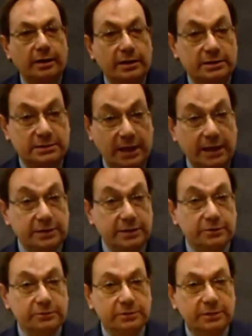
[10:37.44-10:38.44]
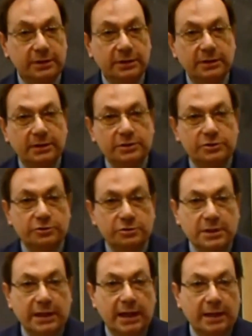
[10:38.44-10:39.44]
stay tuned,
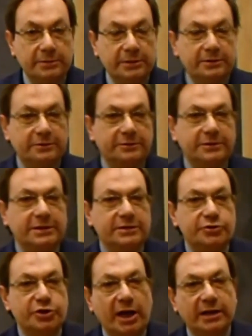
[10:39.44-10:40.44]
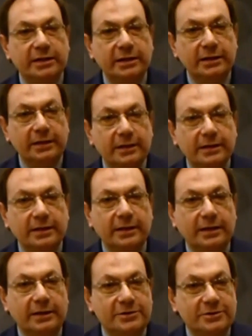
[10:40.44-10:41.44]
subscribe to the channel
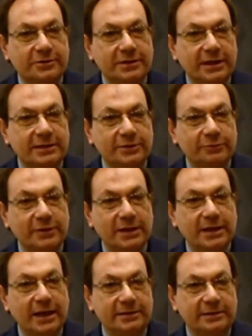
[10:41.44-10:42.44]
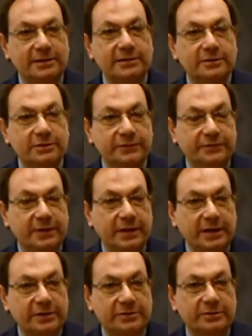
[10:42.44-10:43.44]
so that you will get the
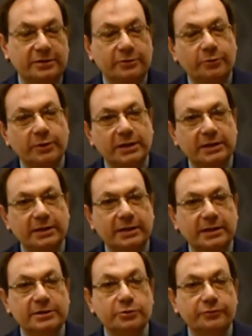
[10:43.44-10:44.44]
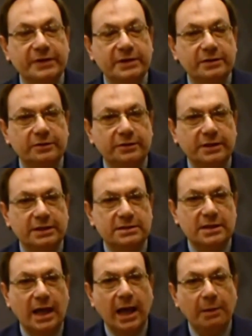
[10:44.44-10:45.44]
notification when a new video
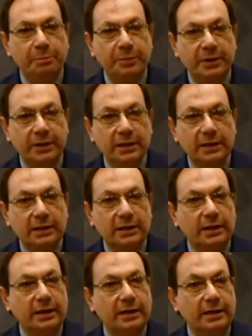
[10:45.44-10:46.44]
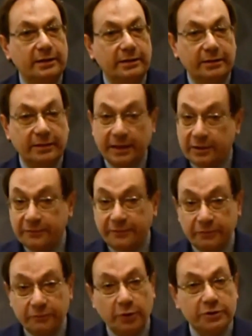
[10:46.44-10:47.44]
is up. Thank you
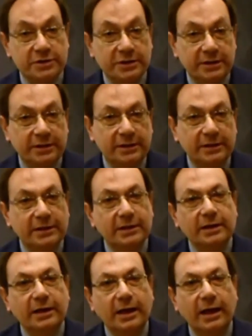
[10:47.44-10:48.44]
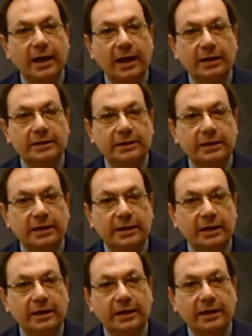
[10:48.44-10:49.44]
for watching and
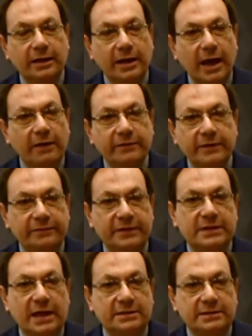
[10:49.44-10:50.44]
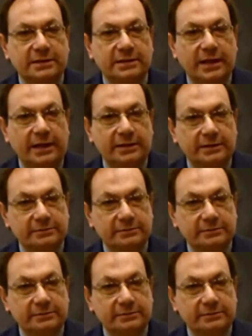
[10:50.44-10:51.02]
have a fantastic day.